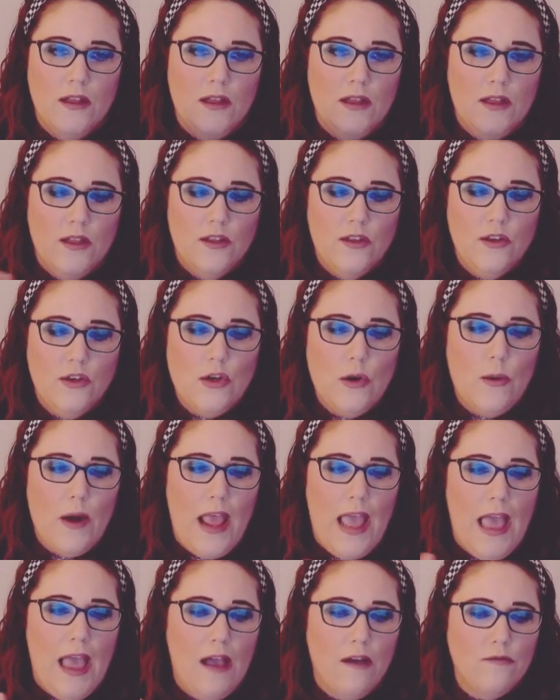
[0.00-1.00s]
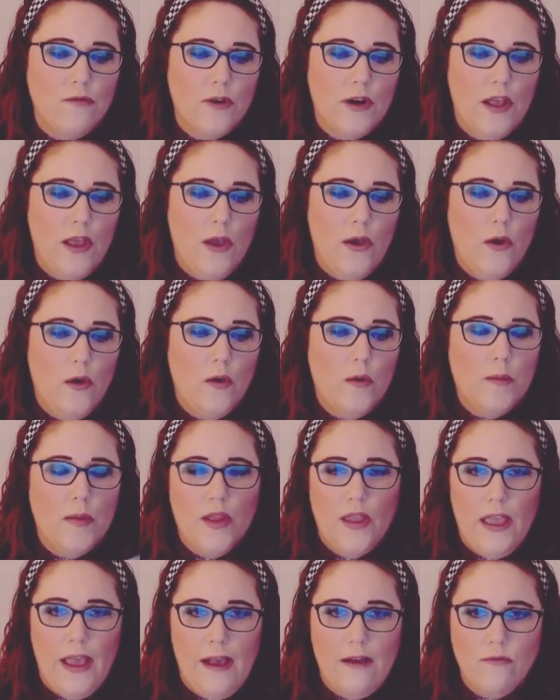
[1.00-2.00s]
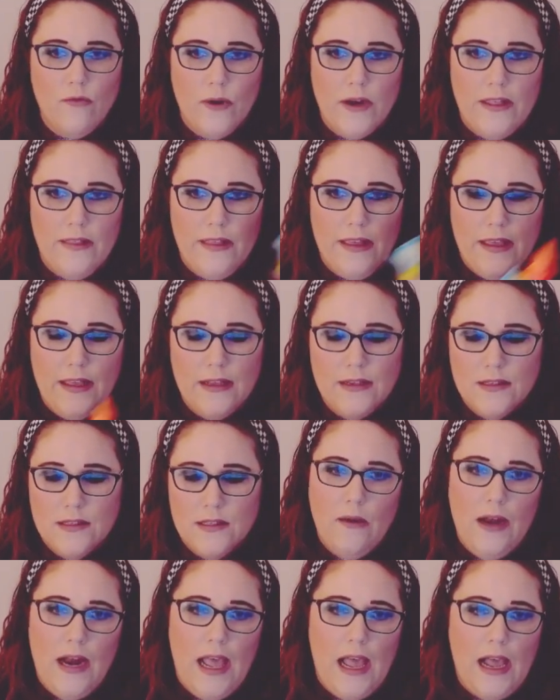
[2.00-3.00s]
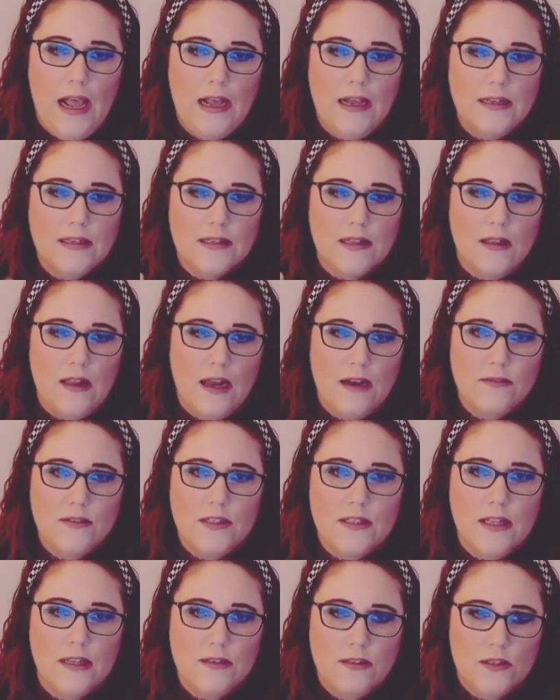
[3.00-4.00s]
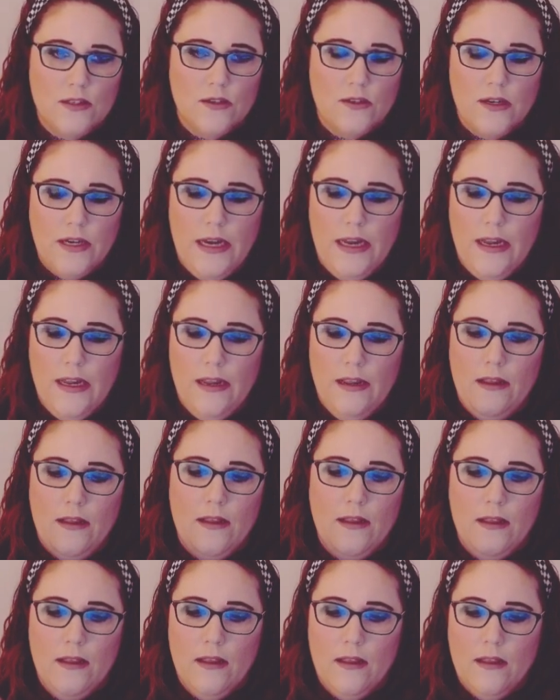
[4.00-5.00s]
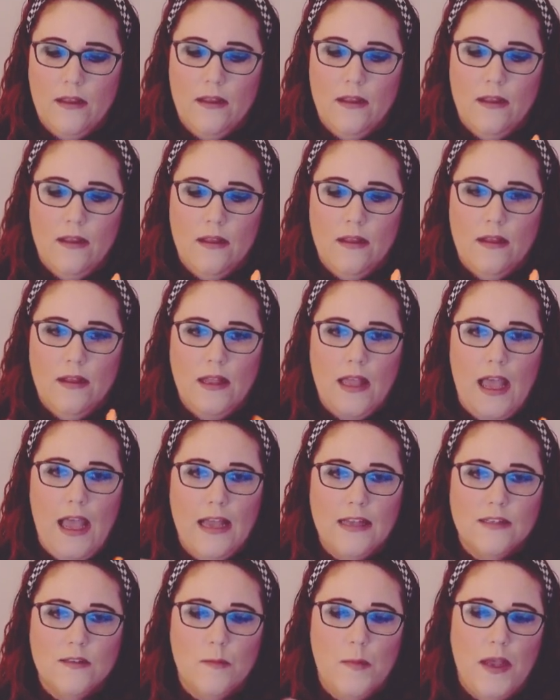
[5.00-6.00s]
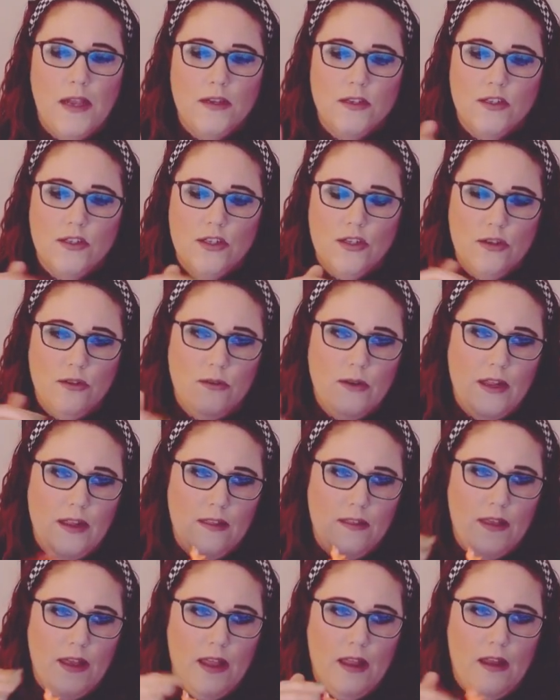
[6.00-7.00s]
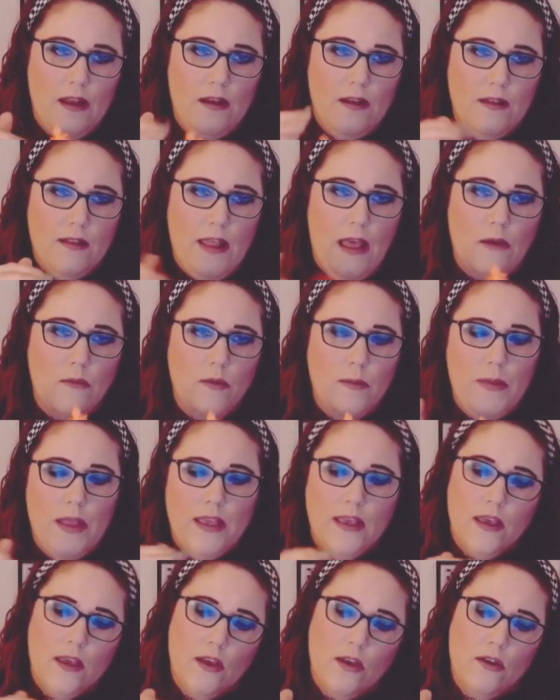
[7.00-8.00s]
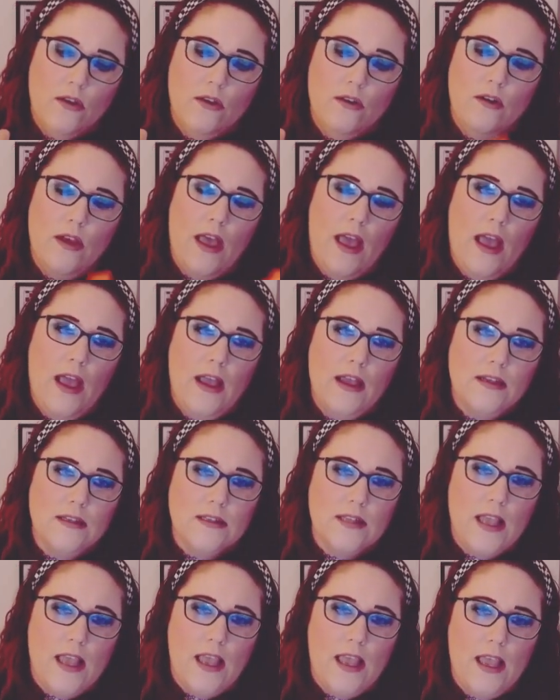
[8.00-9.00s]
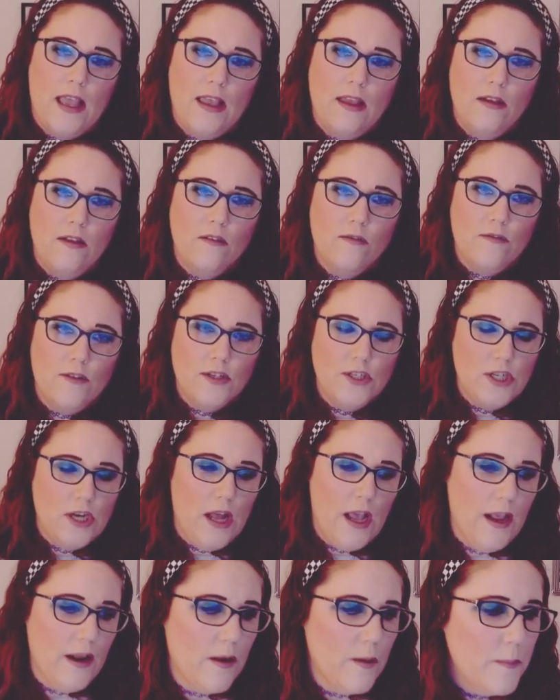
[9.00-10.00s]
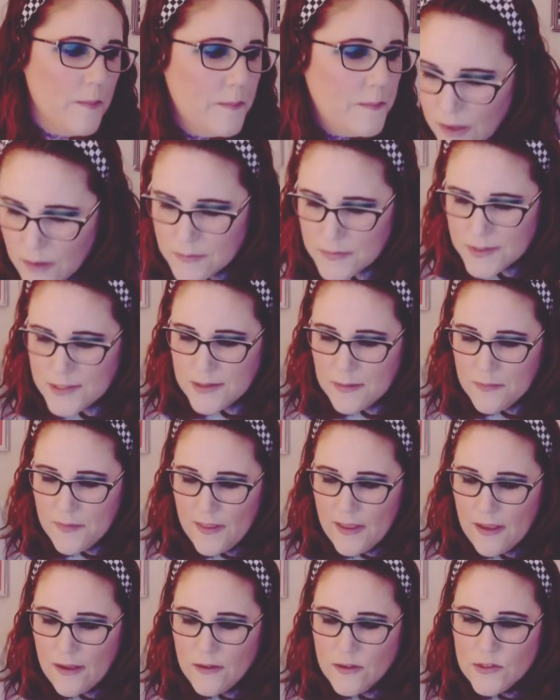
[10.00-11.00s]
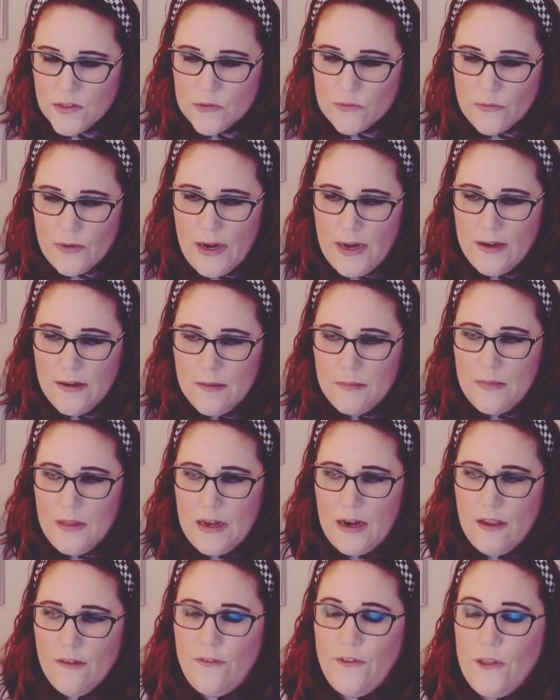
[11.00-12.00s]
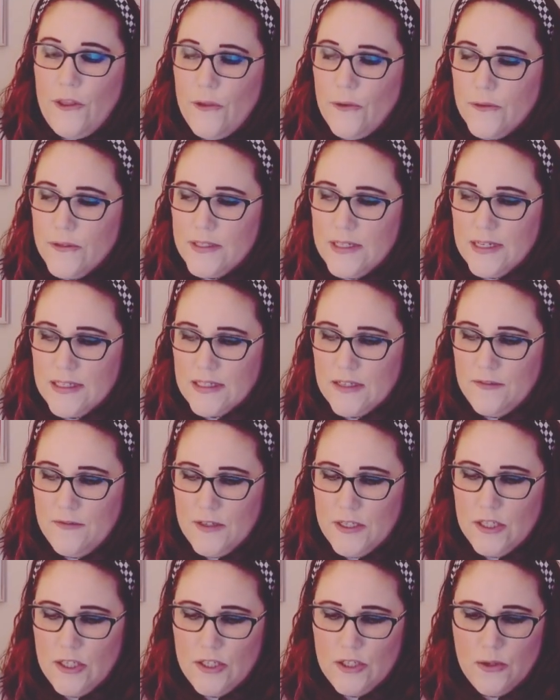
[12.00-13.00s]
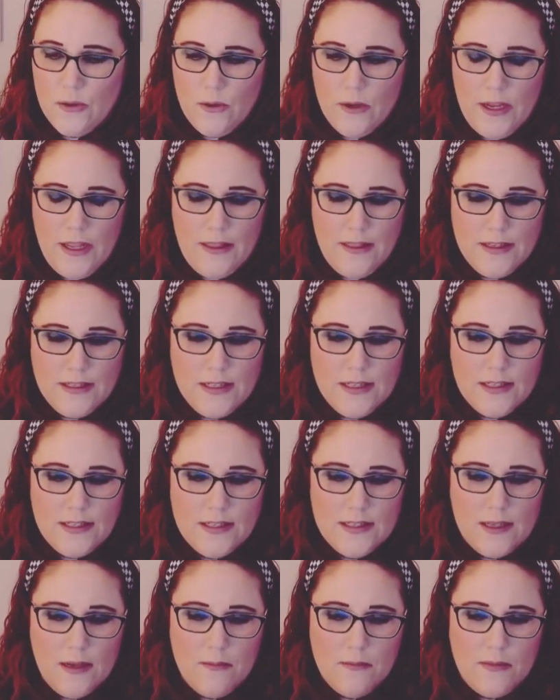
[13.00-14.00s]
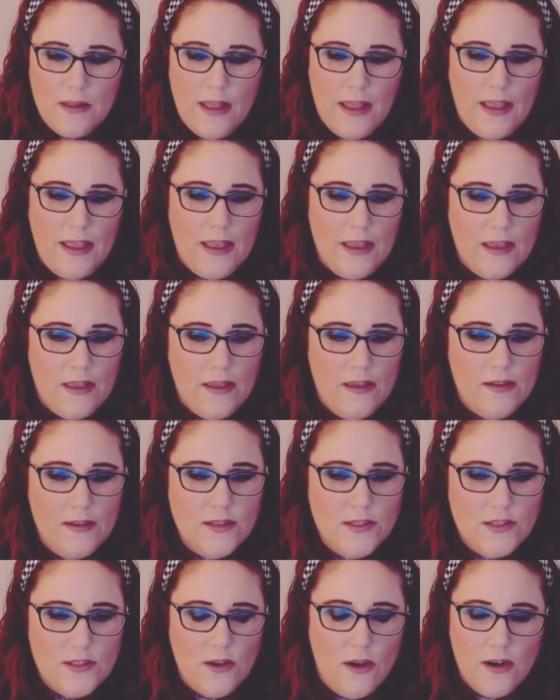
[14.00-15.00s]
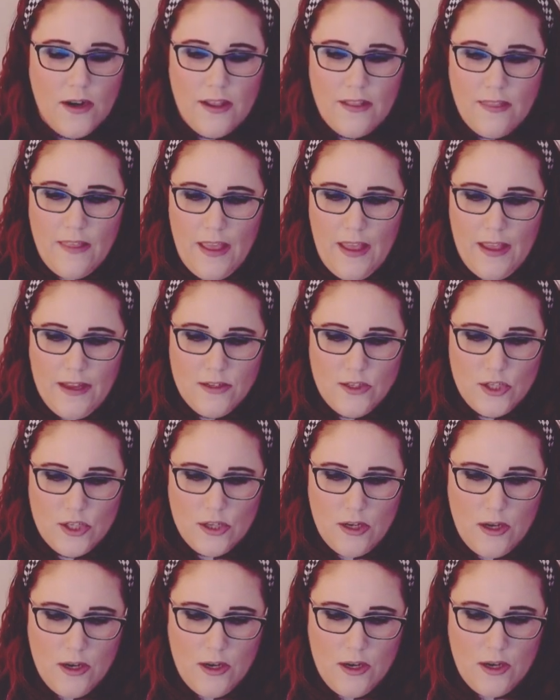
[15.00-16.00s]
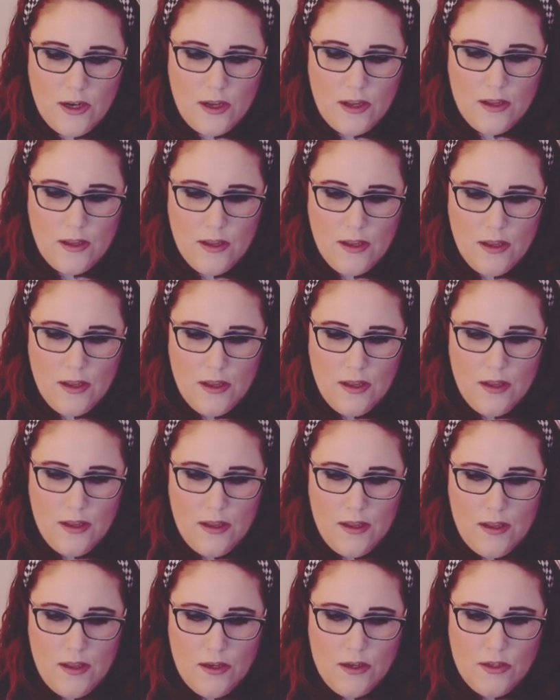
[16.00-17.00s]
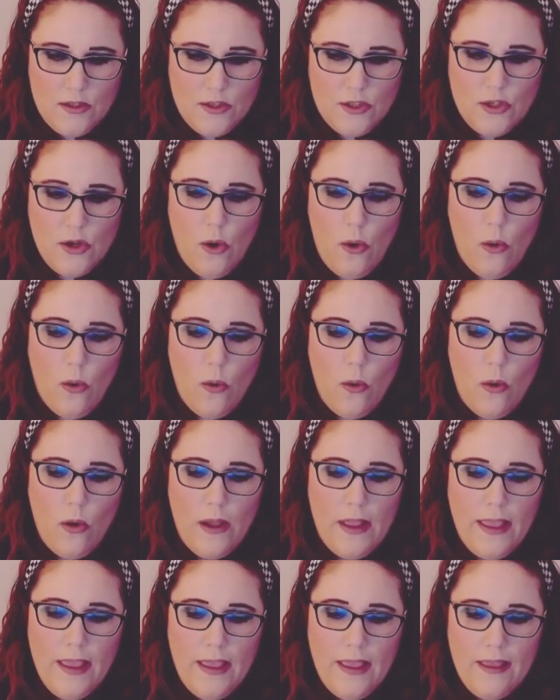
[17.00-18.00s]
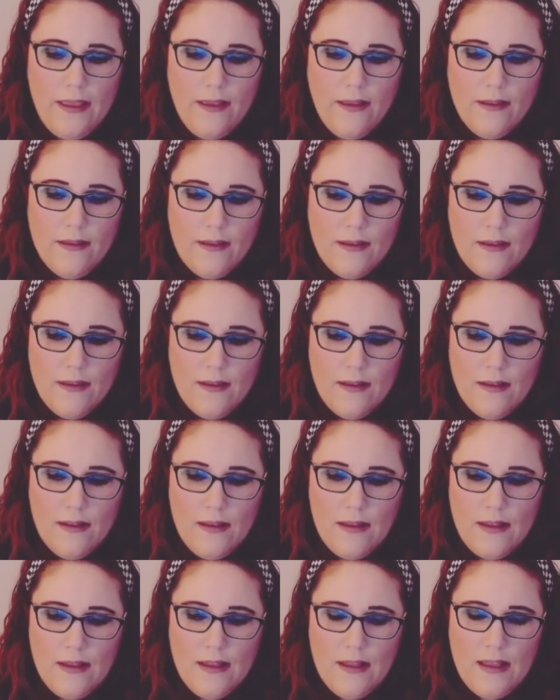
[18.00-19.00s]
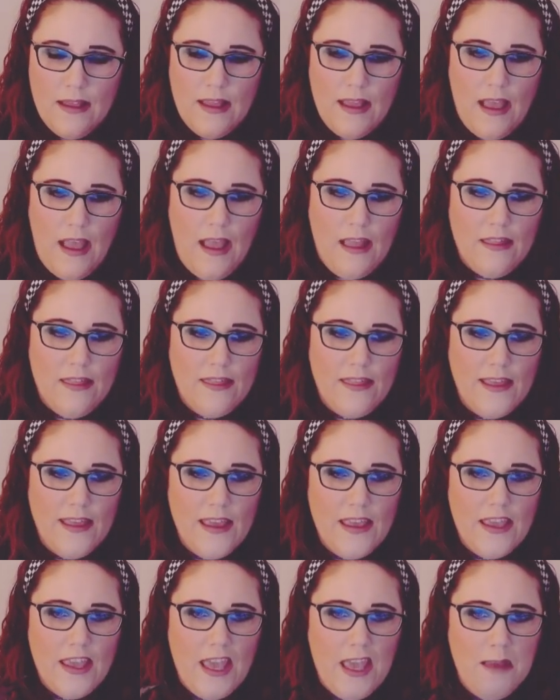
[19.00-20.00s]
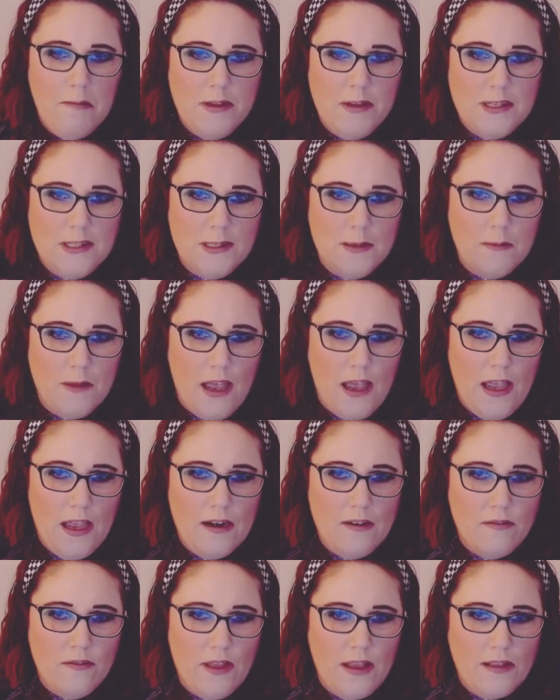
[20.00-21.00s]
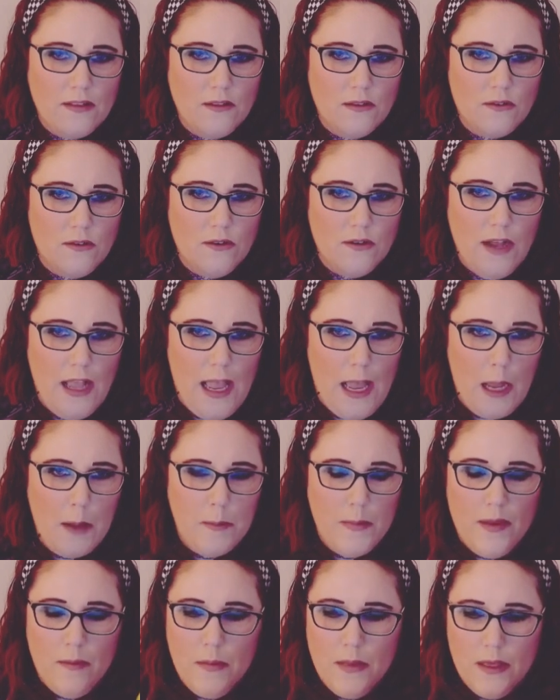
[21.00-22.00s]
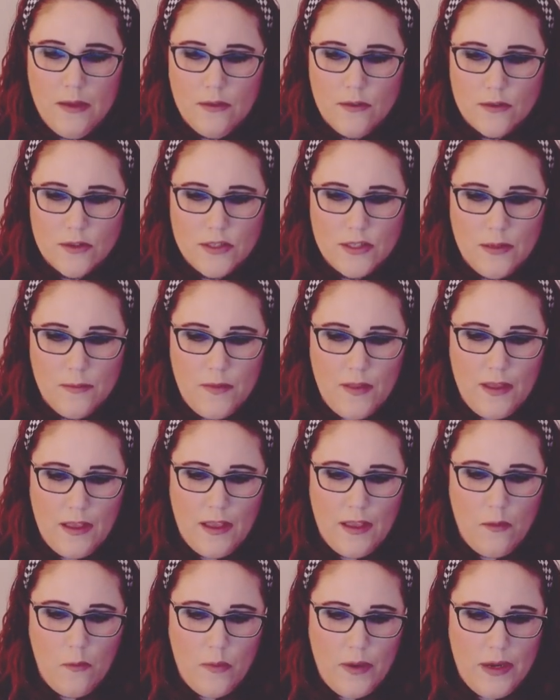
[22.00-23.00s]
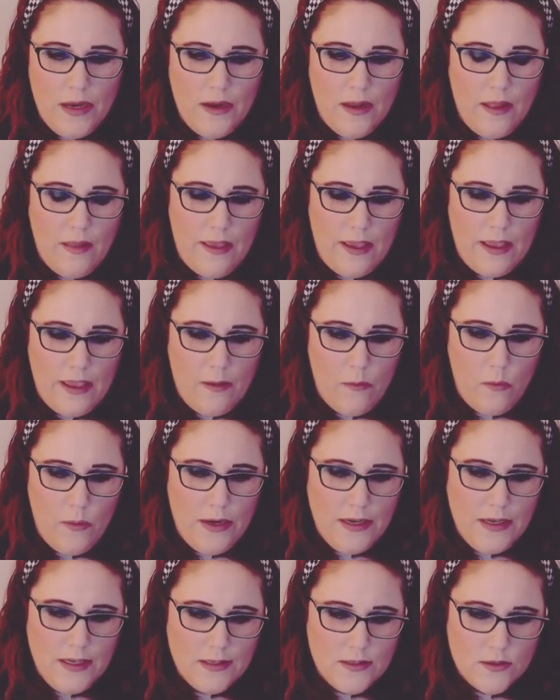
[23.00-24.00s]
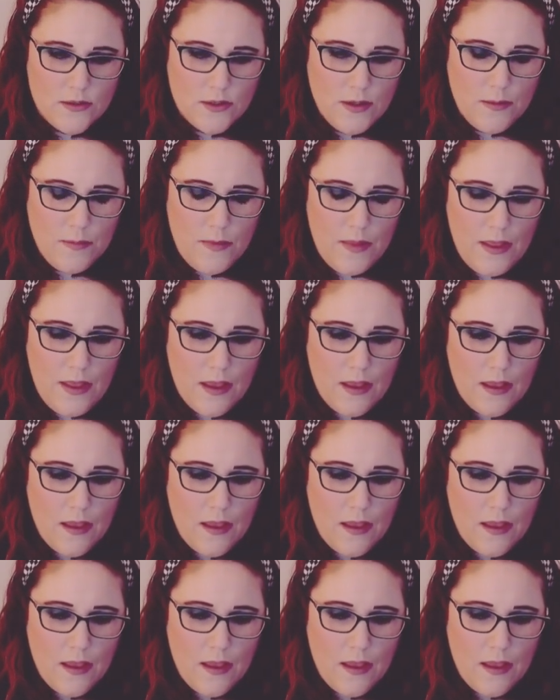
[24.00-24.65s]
you don't have one at home but you have one of these. It has a lot of sensory aspects to it that would make it good as a fidget item. Something else random that I've used as a fidget toy, this is some like Sonic the Hedgehog toy. I think it came in some kind of like little Happy Meal or something at Wendy's or something,